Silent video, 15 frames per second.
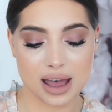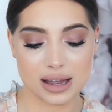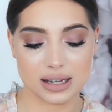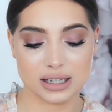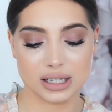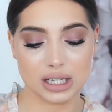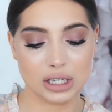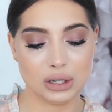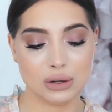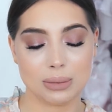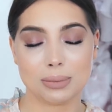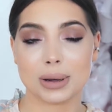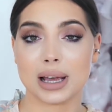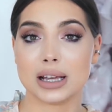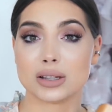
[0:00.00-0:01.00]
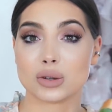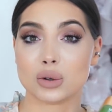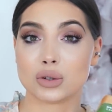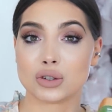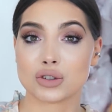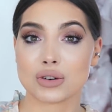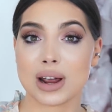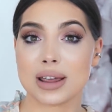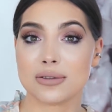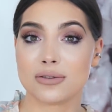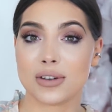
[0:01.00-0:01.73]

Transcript: And you apply it on dry